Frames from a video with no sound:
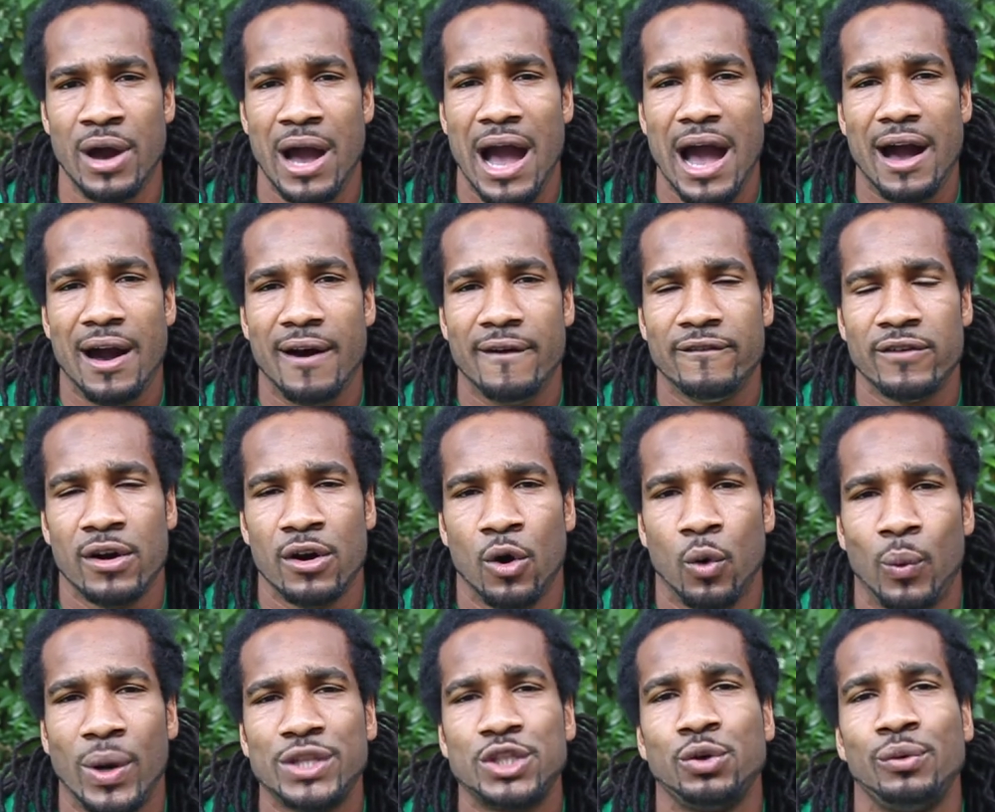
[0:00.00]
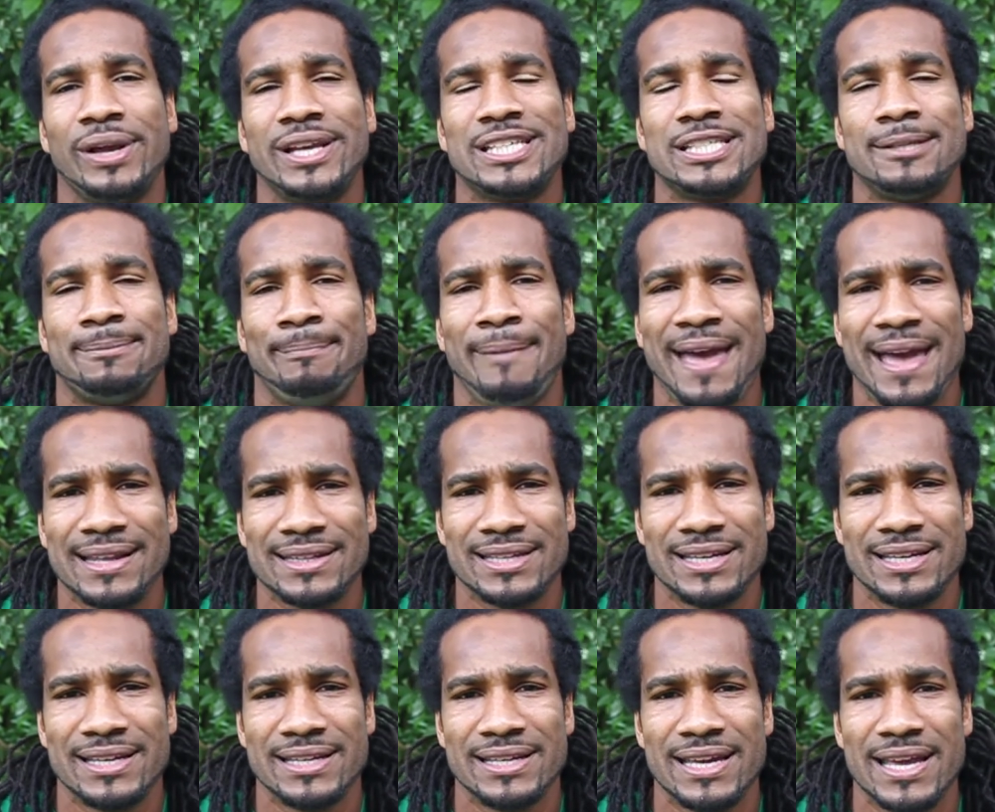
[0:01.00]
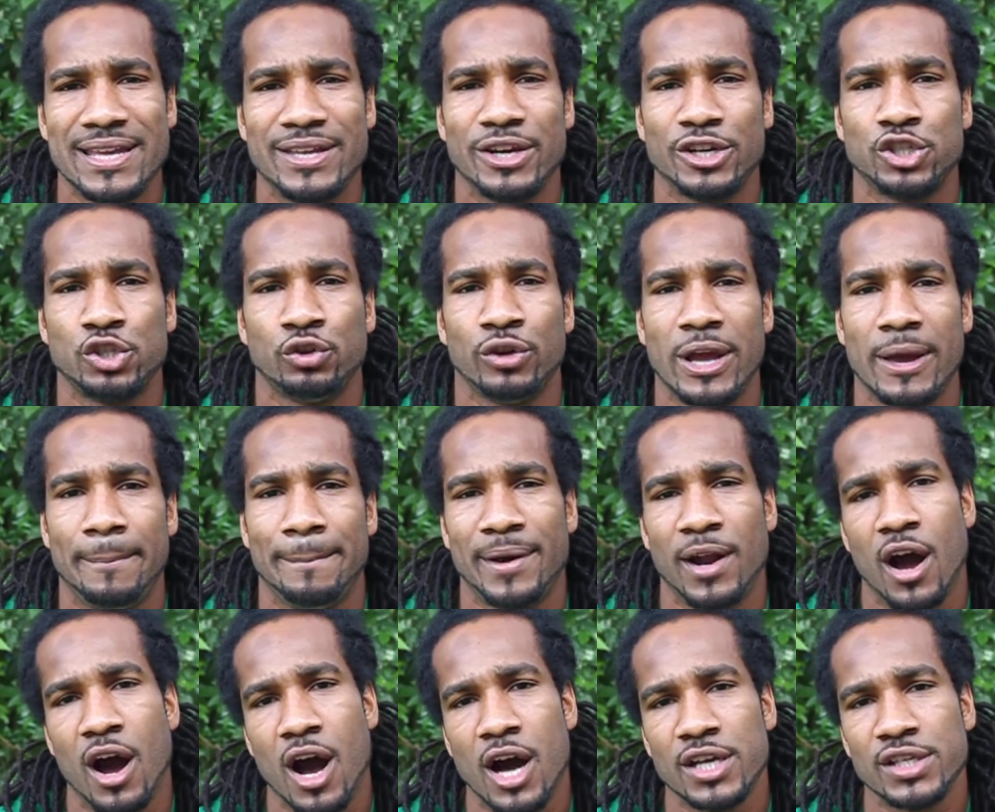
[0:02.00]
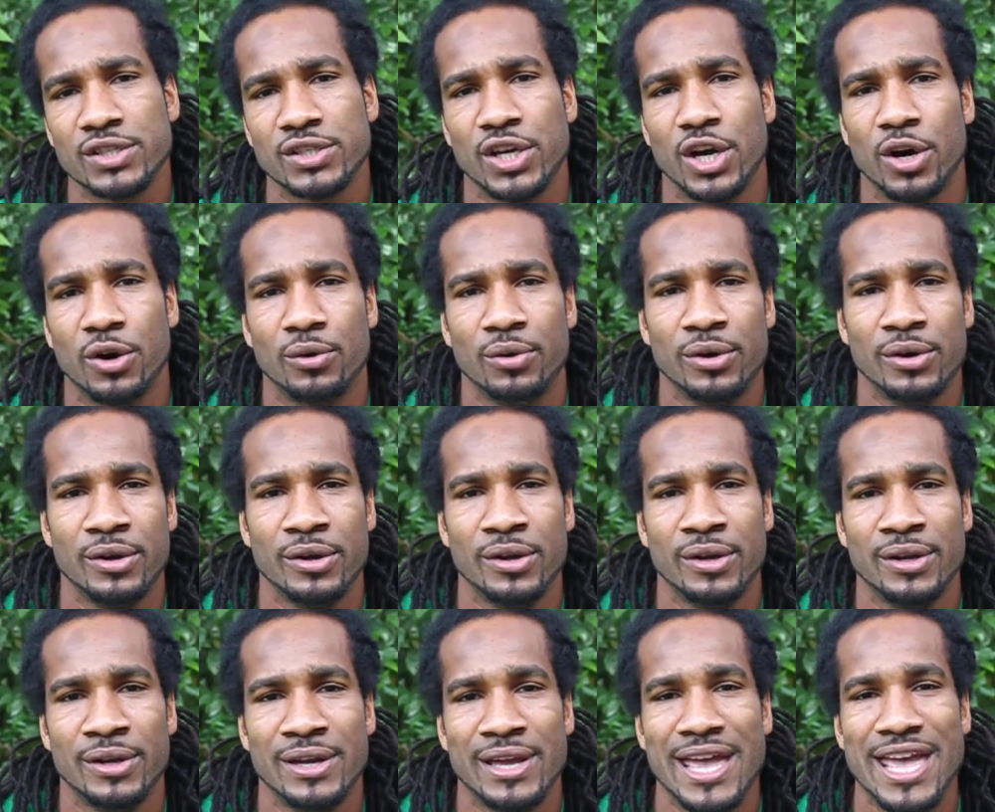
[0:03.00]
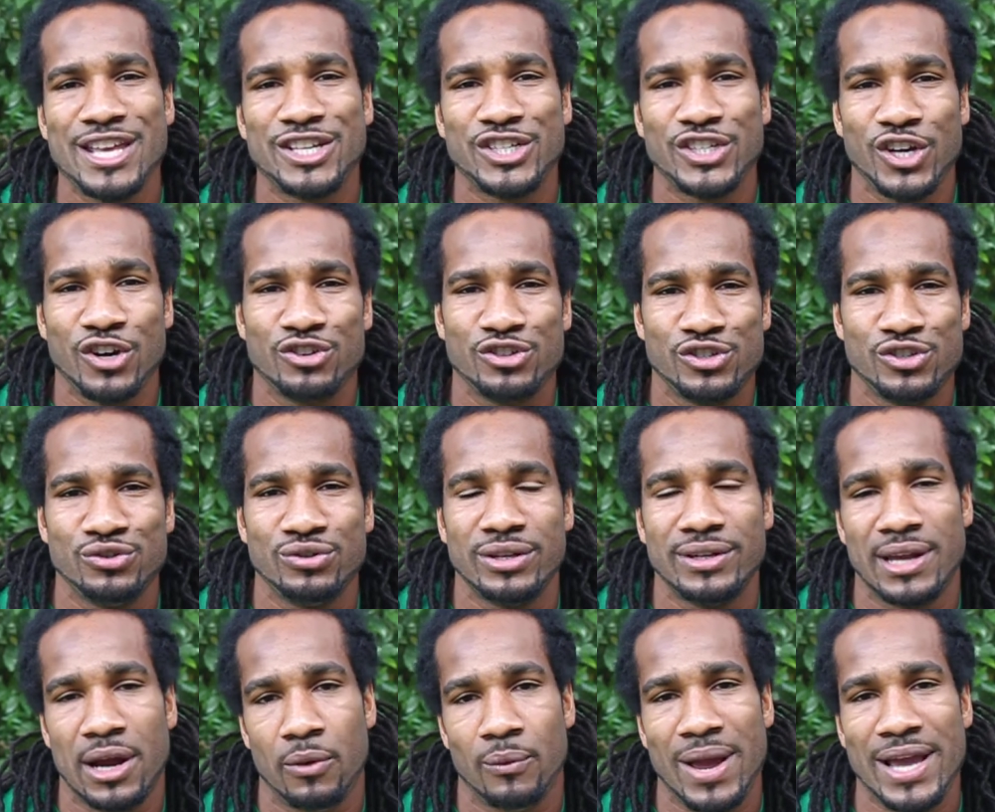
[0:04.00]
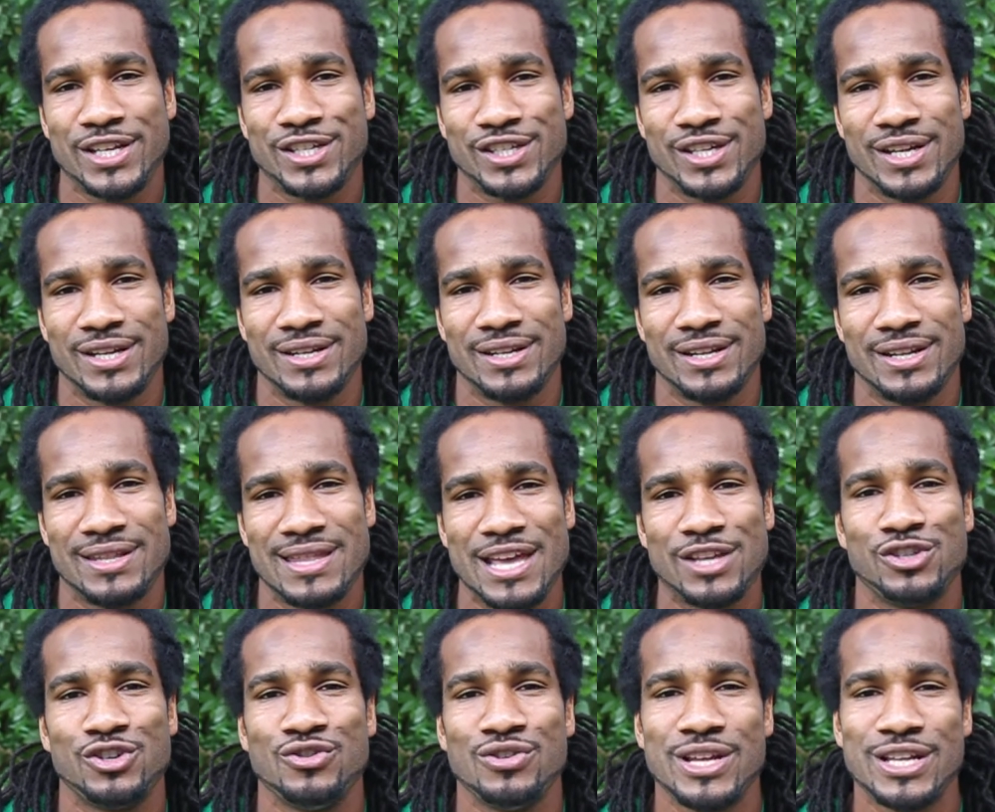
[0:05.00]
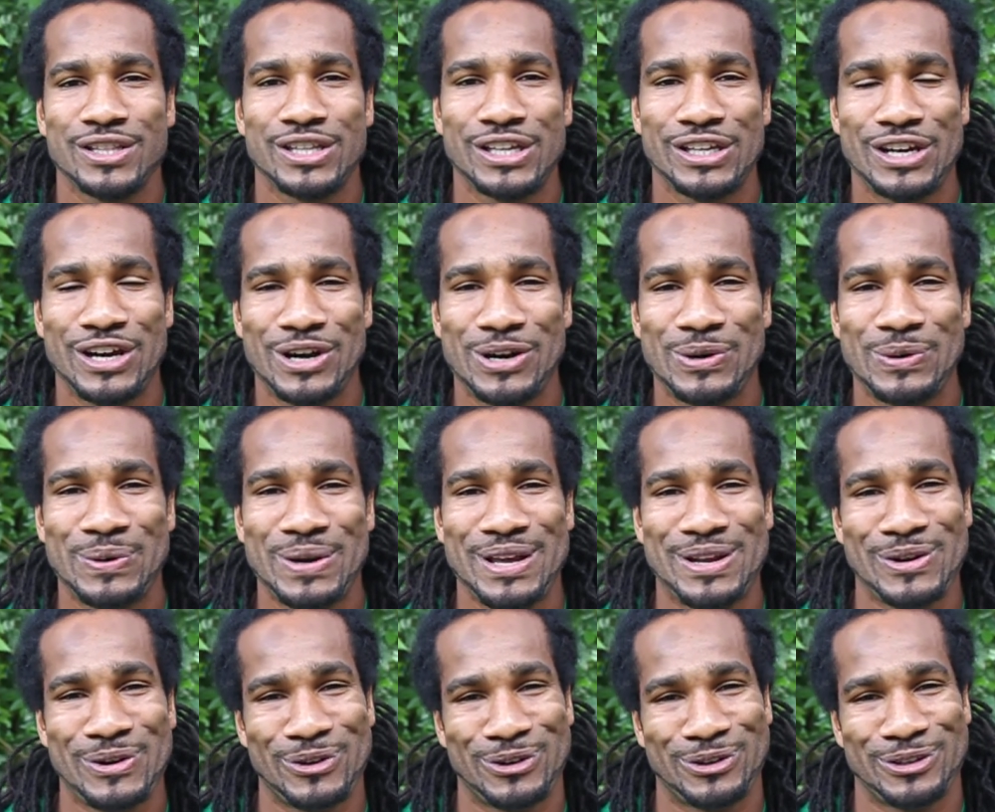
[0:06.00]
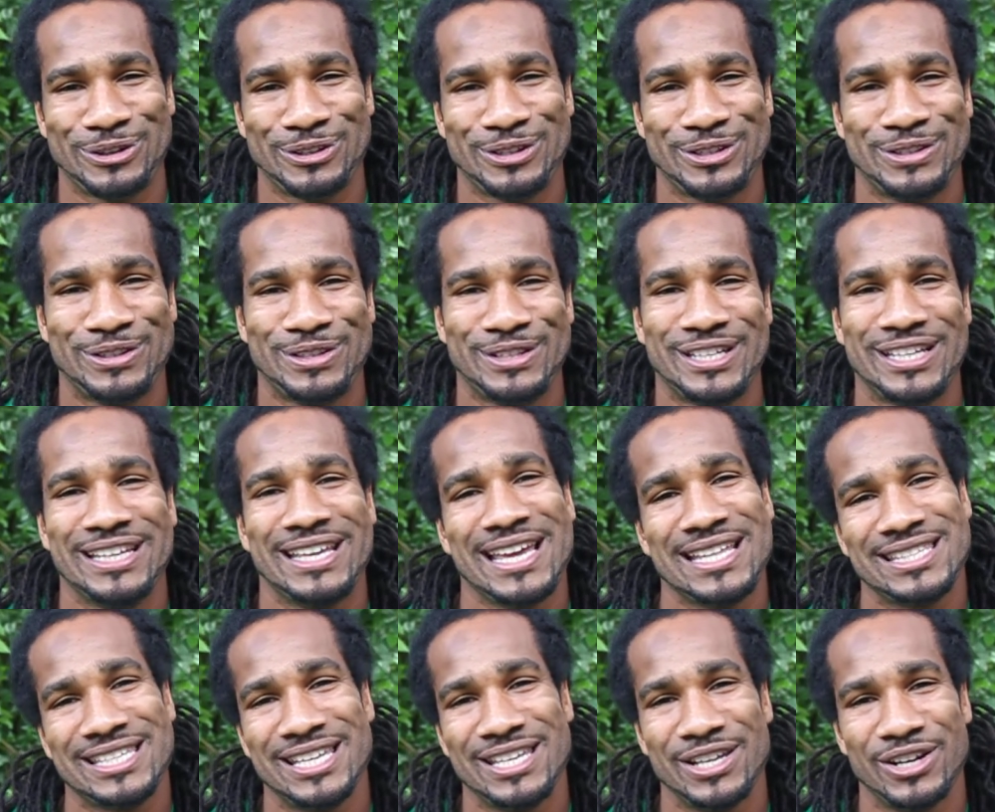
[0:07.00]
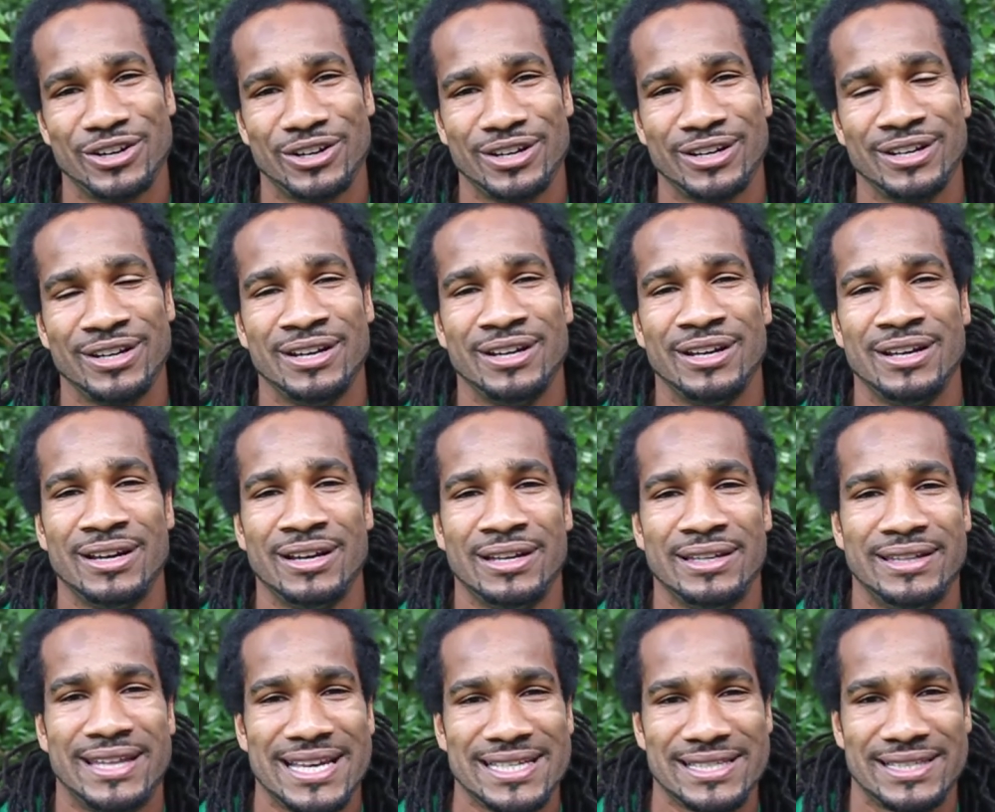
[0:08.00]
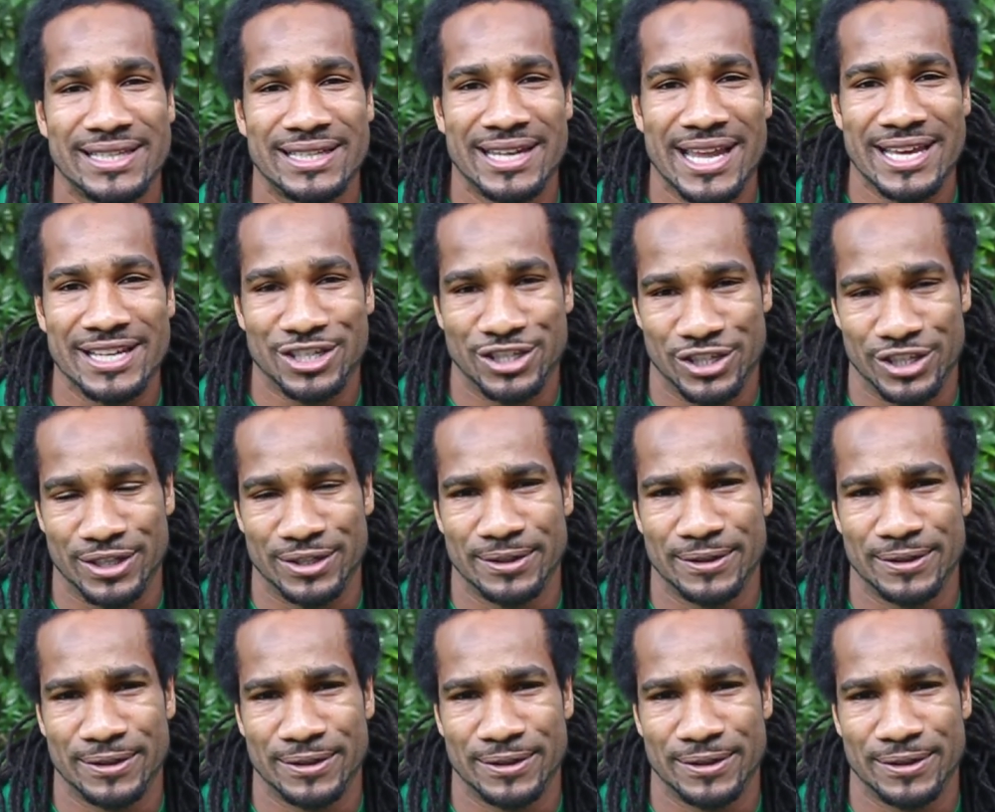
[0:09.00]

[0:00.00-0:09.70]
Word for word: of what to expect in your trip, but also it shows you the direction that you need to go in order to get to your destination.